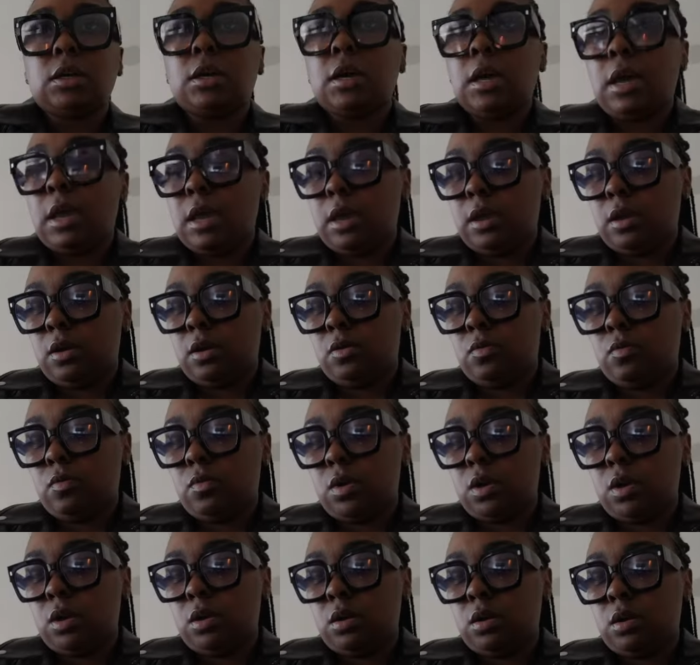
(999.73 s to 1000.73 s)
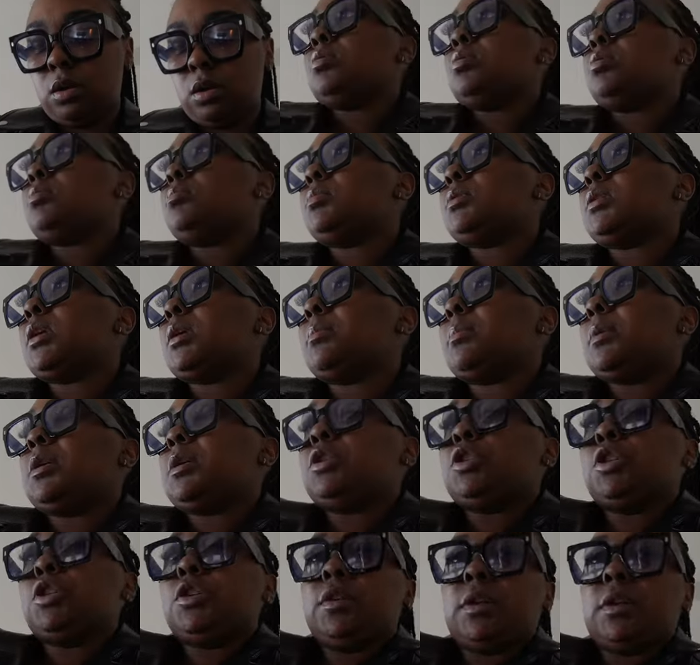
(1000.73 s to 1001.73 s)
an hour. Let me take my
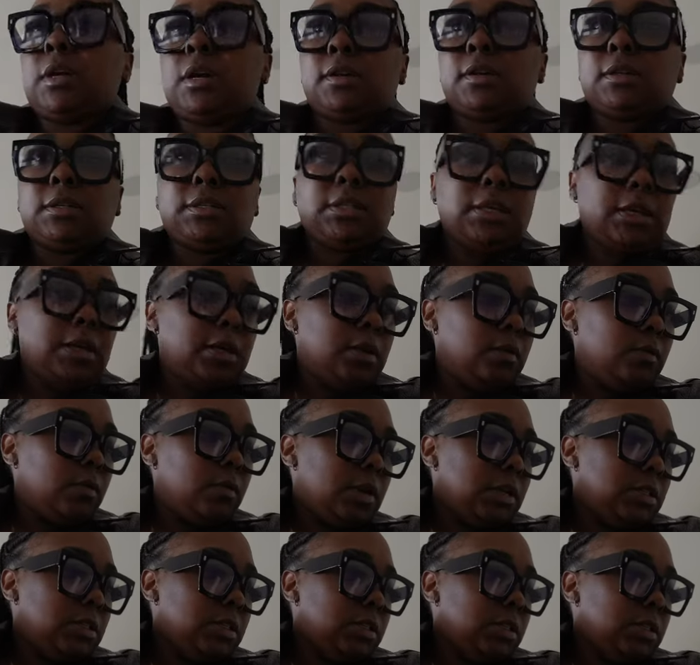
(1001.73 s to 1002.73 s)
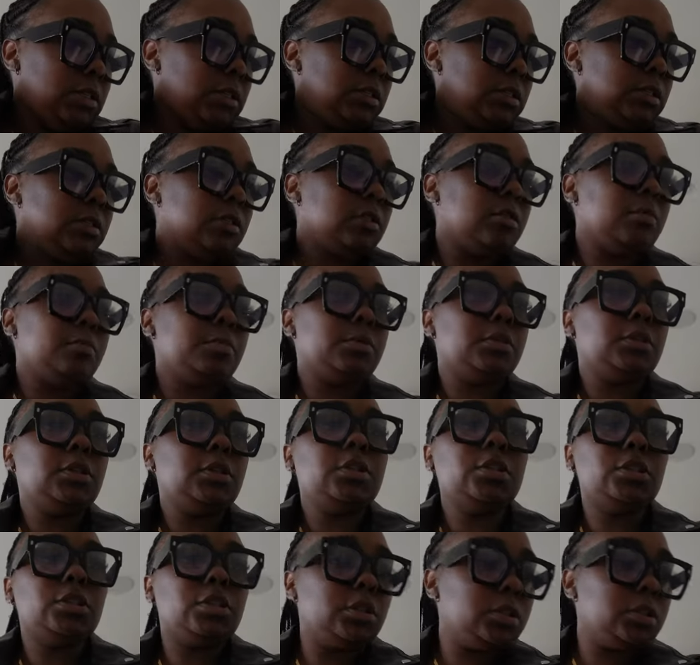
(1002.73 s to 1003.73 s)
jewelry out because I got to wash these couple
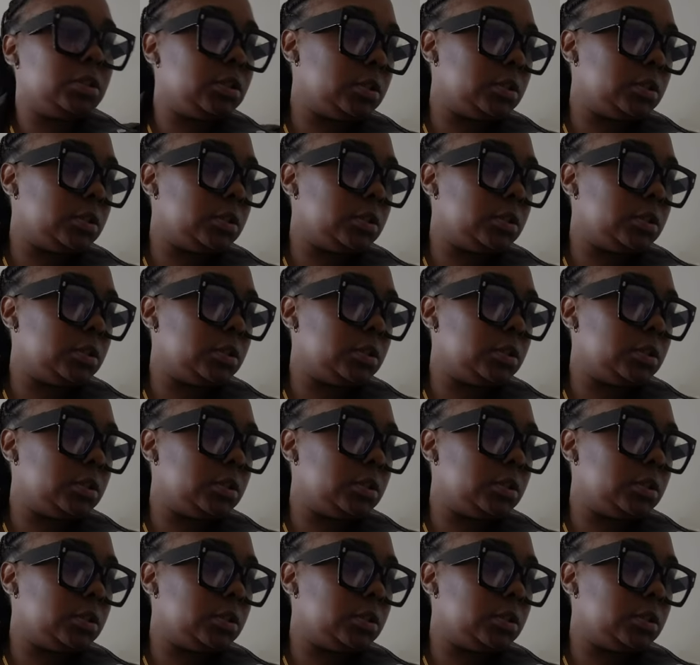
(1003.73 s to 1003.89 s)
dishes.